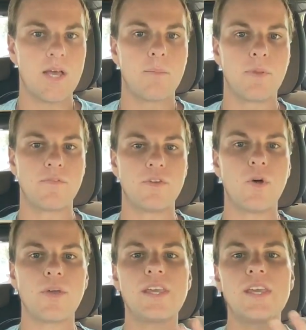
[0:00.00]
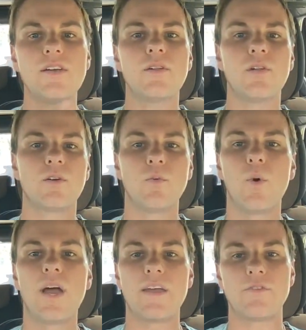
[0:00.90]
But if you don't heal along the
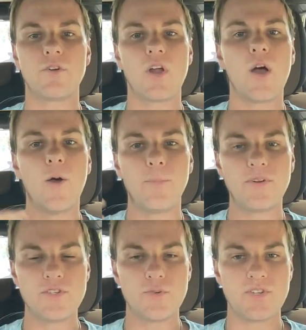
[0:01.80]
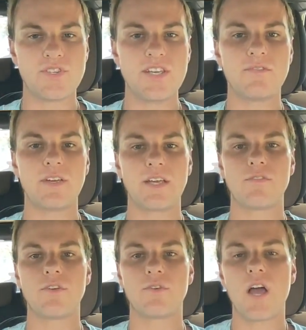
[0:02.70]
way, if you're not open to receiving,
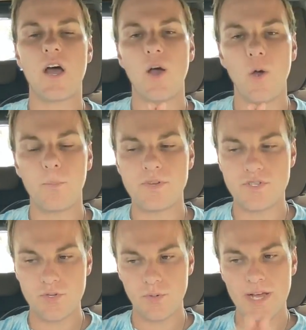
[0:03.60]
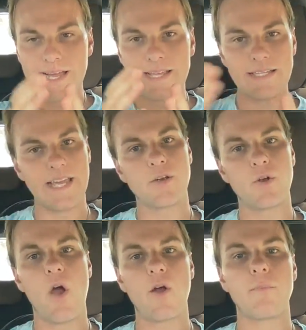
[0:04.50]
if you're not open to lay your
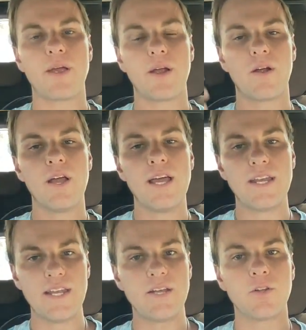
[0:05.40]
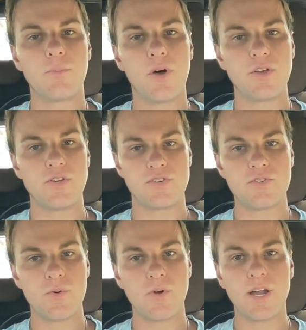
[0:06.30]
heart bare, kneel upon your
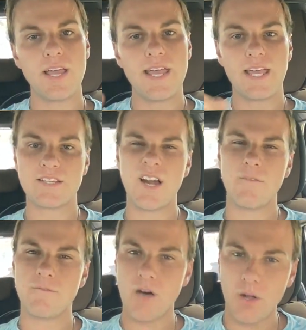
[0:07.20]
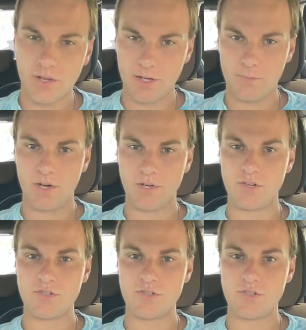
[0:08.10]
sword, it's not falling upon your